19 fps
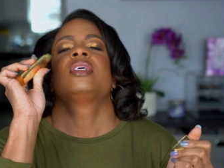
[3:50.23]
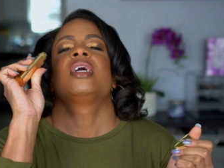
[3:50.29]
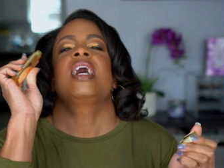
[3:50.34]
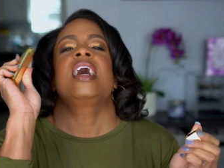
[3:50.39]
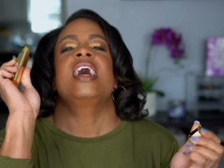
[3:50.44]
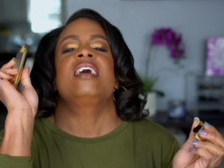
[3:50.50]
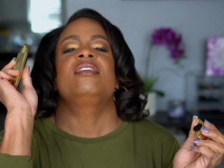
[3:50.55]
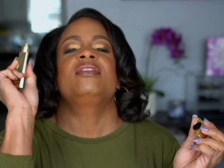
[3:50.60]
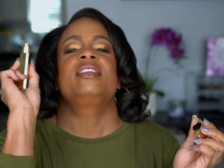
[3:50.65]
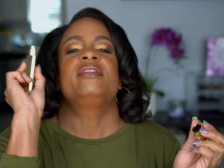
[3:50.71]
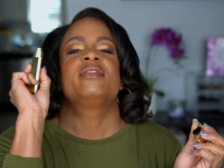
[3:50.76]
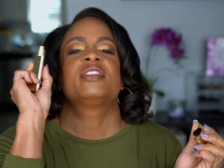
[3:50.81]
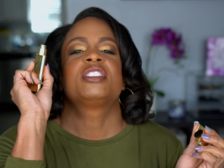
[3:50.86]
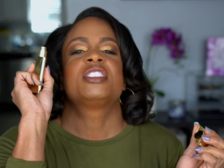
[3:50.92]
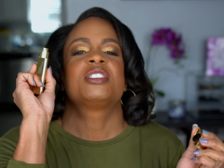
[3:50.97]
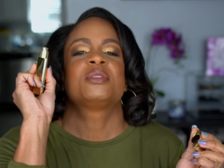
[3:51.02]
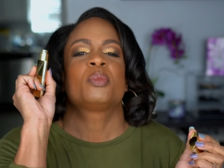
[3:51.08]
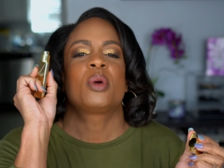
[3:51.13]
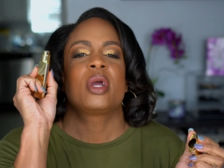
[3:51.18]
I haven't even
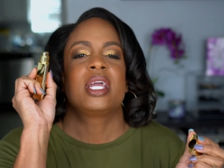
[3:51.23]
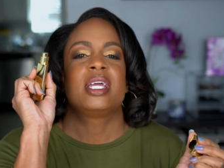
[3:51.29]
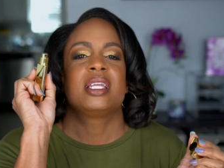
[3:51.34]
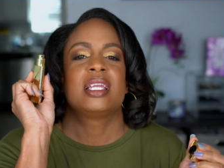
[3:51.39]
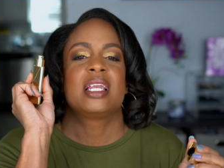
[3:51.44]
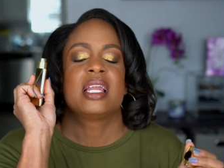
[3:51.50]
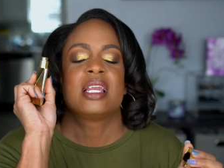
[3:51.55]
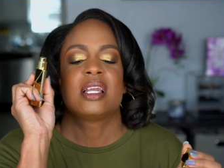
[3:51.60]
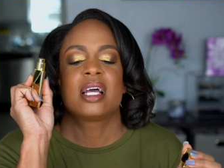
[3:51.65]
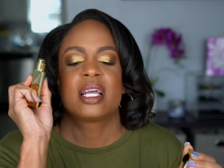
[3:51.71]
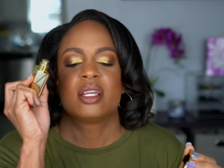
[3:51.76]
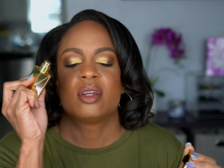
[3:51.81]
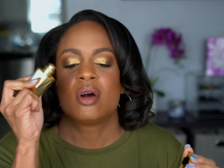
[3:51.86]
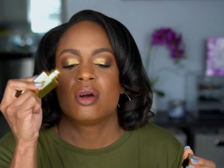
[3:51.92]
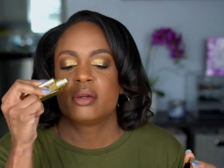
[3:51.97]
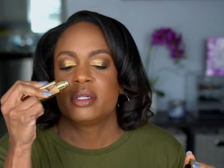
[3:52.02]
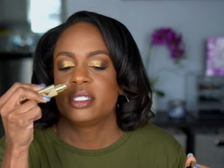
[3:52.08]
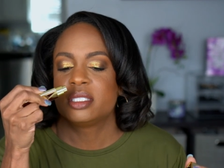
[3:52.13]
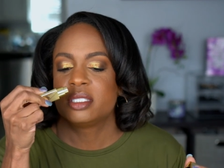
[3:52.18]
sprayed it and I can
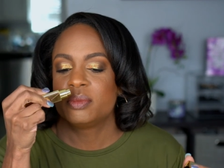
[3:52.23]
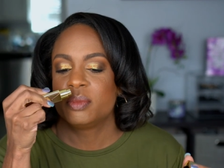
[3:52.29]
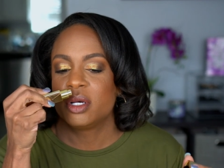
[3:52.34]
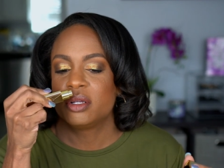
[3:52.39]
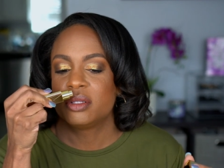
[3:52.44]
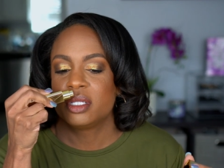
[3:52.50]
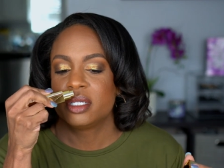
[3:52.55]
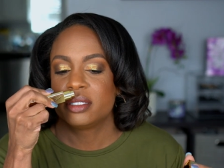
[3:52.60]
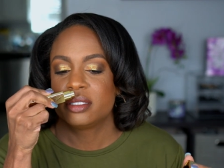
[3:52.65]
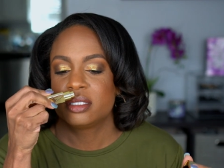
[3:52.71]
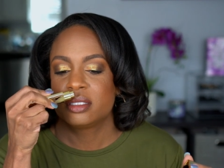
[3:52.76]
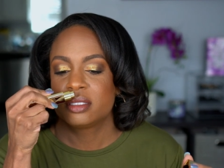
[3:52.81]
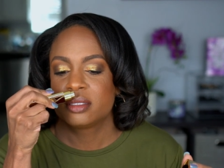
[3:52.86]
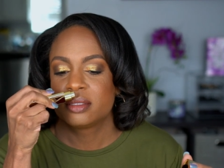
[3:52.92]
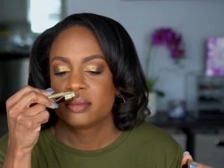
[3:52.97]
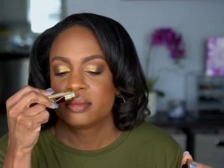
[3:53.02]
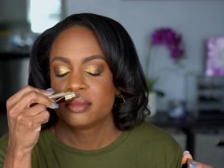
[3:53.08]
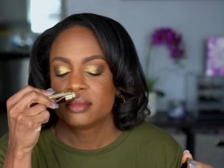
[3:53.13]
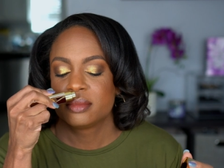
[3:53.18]
already smell
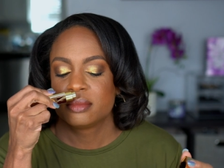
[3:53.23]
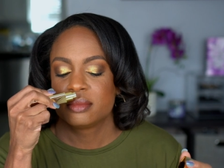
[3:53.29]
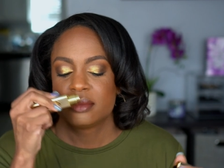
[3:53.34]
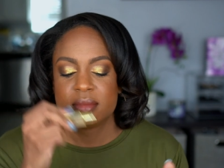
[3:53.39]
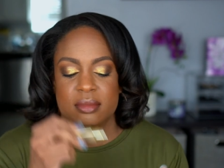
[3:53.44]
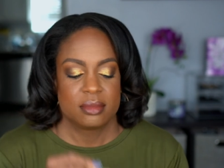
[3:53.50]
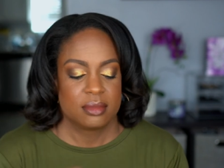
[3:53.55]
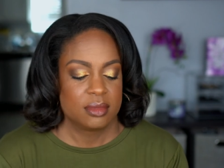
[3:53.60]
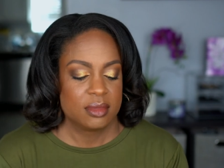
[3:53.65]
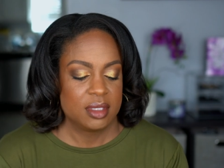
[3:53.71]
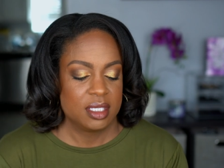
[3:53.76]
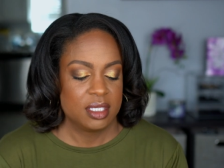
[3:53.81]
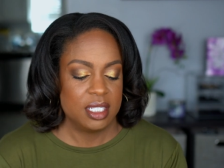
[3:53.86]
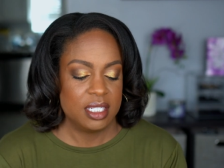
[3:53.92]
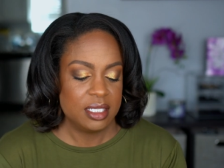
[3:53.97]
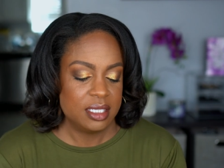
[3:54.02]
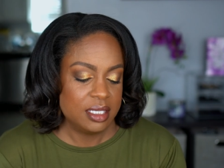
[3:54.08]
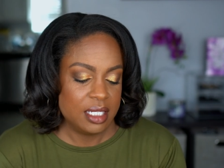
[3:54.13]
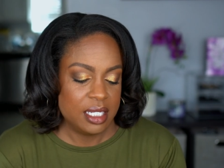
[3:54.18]
this.
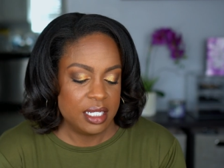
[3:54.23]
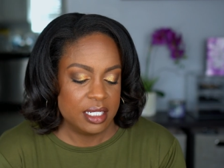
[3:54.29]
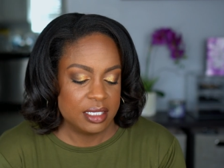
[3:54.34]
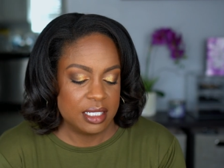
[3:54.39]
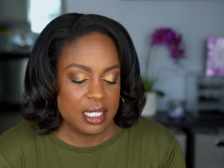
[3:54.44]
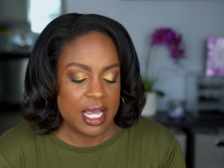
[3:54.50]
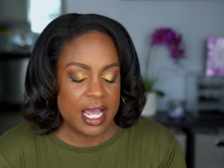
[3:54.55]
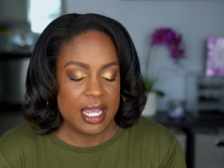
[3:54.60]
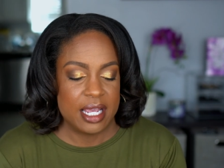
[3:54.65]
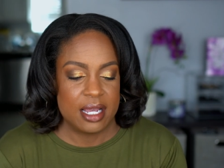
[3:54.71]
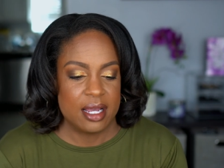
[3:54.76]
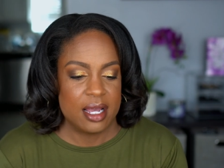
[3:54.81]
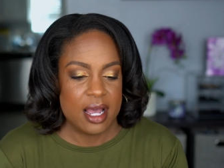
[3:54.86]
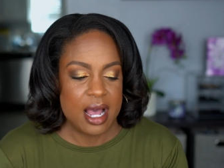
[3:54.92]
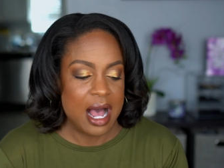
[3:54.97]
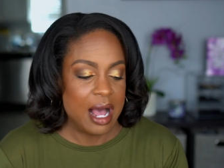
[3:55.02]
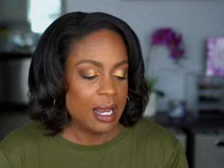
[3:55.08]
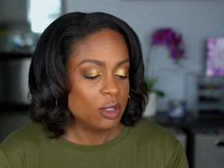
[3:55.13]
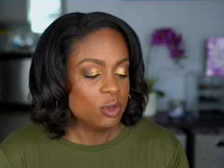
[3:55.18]
This is like,
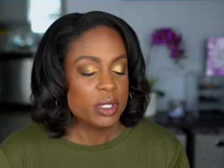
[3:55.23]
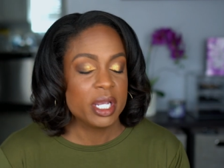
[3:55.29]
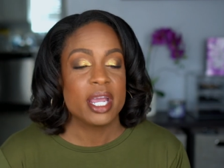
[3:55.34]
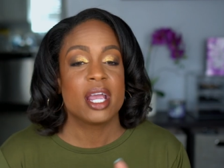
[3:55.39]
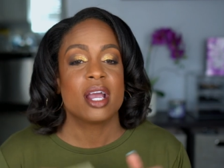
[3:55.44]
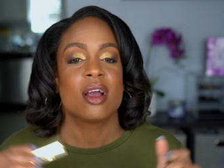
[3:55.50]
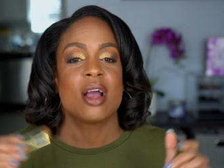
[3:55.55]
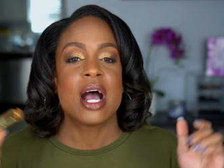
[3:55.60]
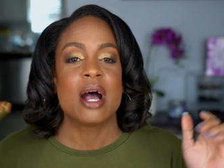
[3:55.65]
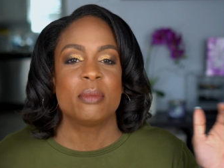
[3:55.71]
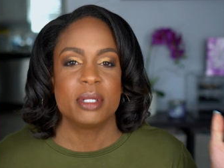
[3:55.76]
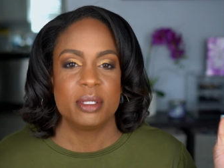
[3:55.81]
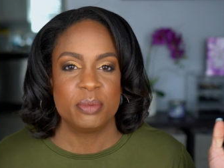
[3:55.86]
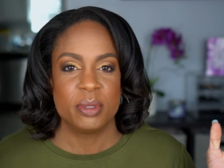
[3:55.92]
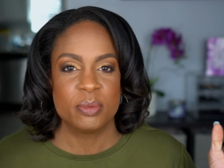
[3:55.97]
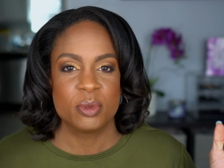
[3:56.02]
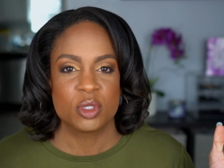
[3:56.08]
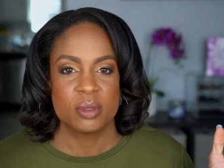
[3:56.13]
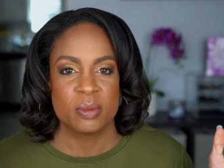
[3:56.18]
I don't care how many
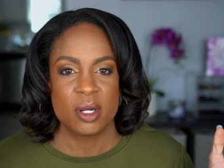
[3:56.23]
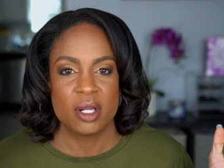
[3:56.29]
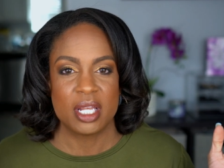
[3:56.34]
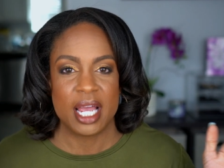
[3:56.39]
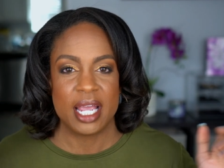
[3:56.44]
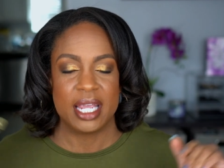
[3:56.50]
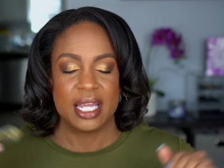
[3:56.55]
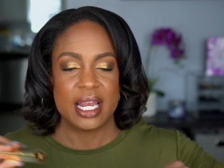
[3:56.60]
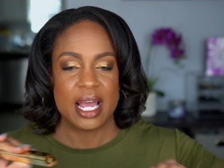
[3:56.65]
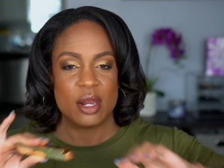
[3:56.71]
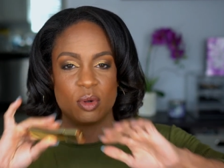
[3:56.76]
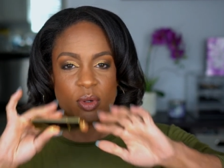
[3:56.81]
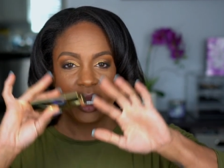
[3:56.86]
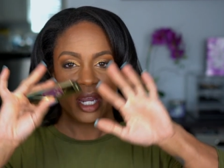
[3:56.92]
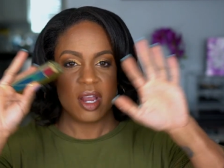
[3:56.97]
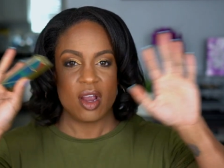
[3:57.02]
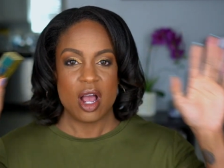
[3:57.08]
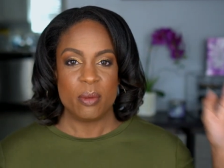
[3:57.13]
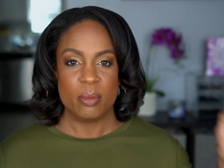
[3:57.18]
people smell like it. I don't
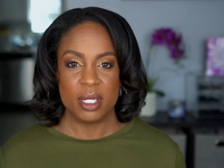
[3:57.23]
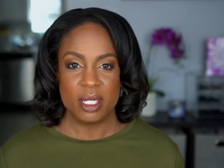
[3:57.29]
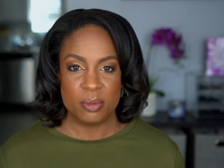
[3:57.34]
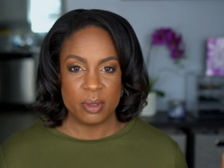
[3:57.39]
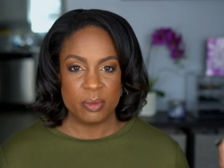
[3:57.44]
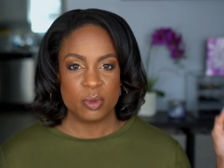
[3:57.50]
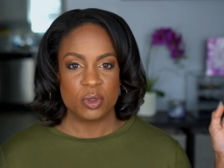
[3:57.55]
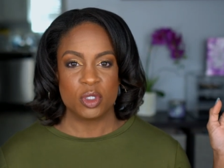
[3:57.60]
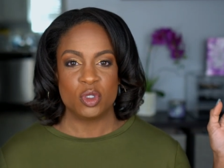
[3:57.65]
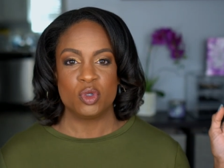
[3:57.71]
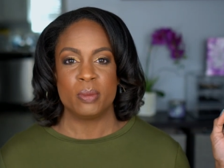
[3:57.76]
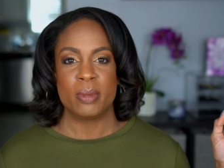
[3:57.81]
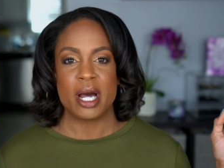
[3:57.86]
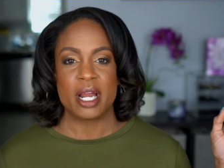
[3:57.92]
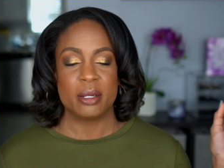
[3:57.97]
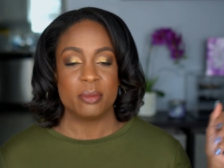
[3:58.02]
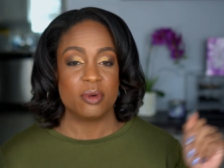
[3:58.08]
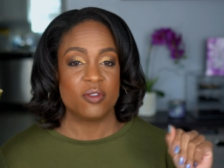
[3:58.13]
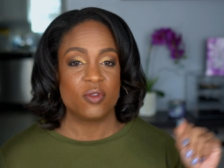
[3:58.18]
care how many people knew
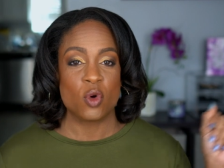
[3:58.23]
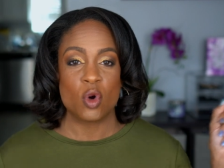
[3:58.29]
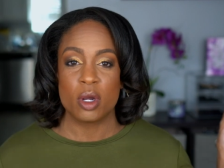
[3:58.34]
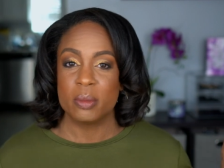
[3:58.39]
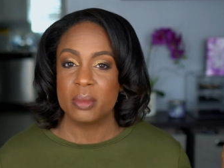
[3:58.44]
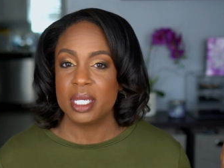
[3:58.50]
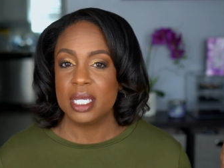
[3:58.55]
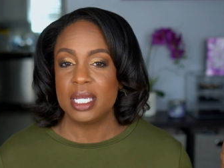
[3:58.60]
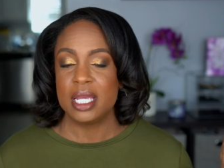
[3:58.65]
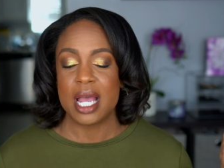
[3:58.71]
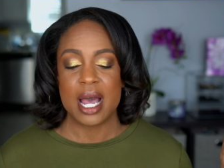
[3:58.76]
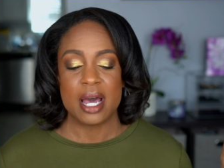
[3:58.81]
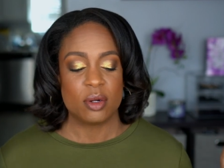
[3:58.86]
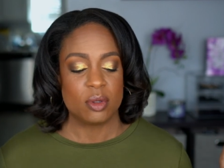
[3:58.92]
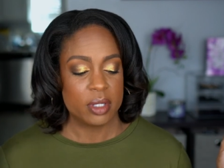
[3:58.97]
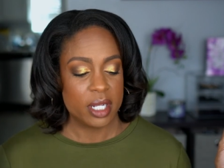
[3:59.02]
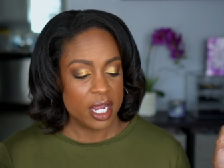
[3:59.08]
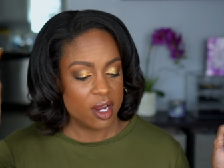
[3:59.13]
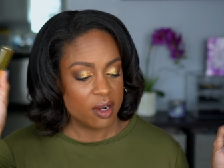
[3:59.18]
about it before me. I
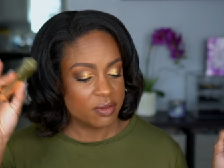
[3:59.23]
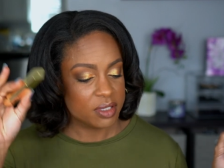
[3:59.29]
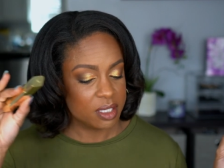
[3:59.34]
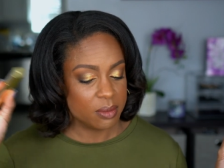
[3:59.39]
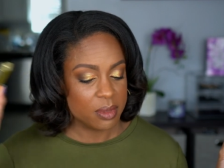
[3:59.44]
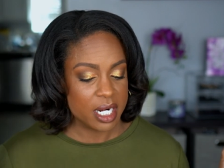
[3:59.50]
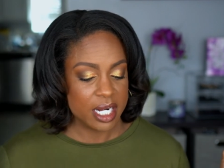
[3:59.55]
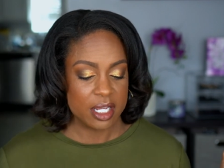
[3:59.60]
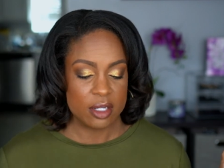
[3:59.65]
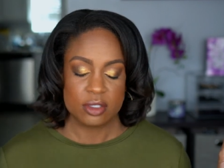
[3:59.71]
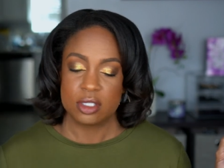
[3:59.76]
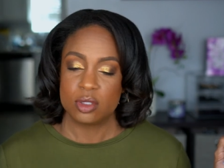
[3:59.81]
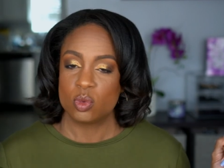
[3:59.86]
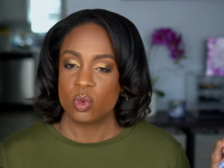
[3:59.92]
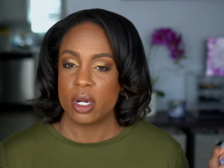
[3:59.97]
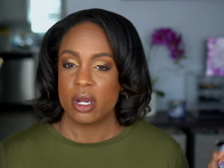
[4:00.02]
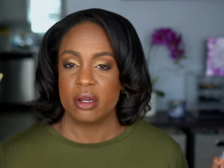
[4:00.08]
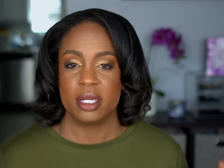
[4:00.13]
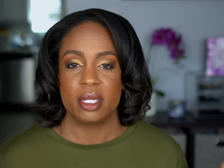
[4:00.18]
don't care if somebody else is
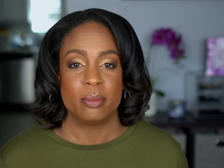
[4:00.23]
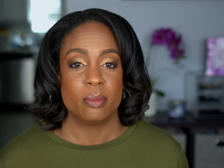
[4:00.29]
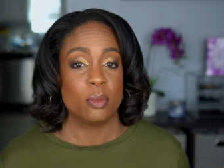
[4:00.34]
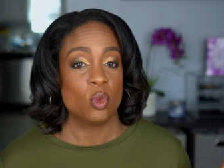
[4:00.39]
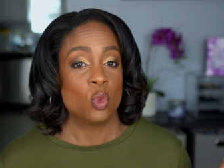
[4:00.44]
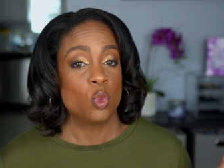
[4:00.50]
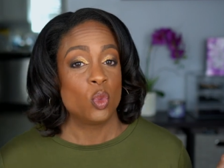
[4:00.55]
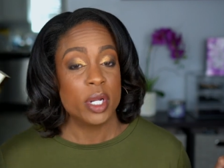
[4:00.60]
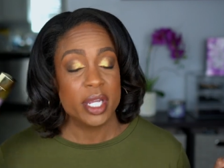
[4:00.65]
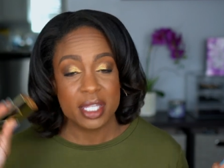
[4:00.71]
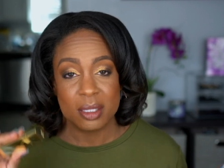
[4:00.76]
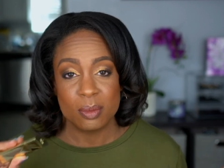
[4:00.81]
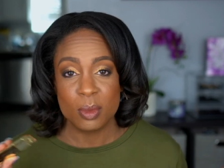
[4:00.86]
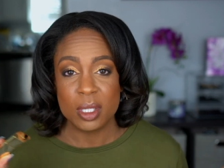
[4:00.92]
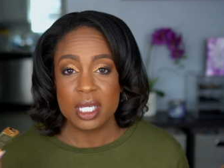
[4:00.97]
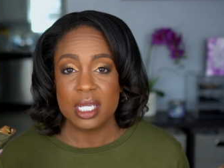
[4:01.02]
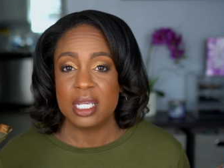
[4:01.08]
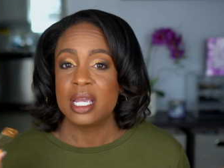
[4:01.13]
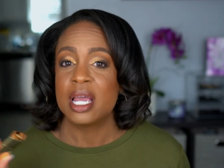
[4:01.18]
wearing it with
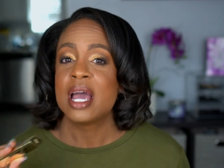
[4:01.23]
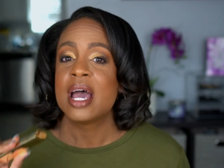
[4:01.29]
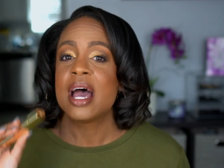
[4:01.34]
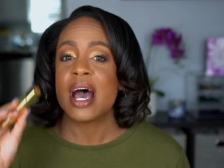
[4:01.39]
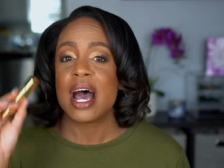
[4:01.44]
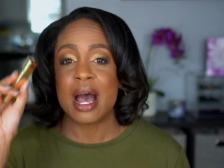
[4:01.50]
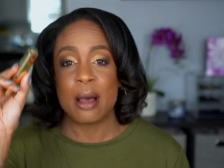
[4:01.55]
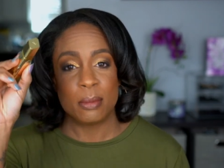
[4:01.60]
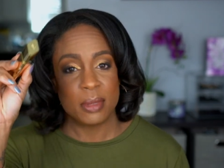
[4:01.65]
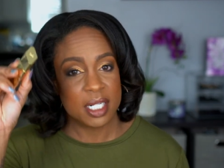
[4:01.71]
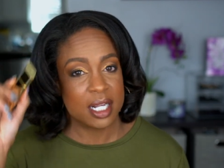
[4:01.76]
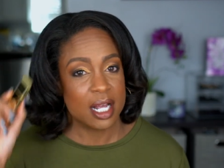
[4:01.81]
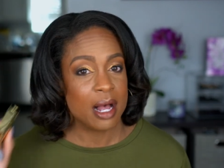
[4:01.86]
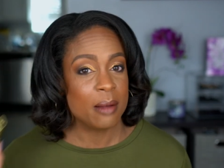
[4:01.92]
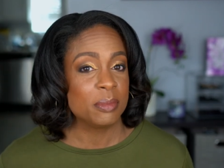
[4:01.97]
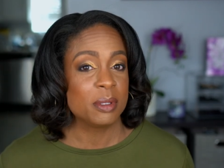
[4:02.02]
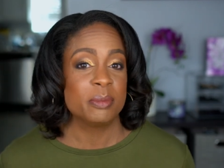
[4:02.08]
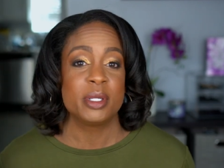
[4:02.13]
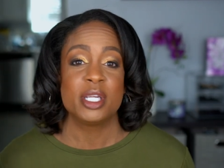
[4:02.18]
me. I'm going to
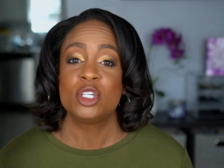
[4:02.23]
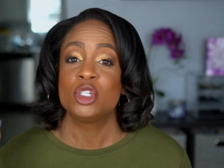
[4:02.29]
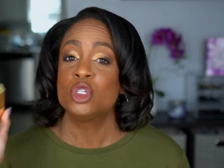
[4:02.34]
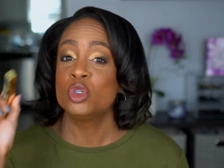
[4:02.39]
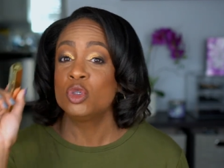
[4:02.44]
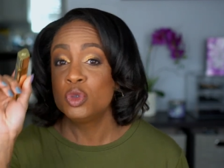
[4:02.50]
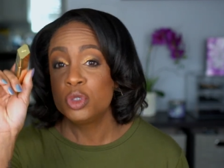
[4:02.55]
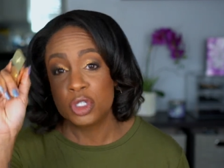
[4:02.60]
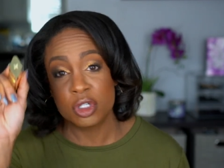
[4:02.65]
compliment you.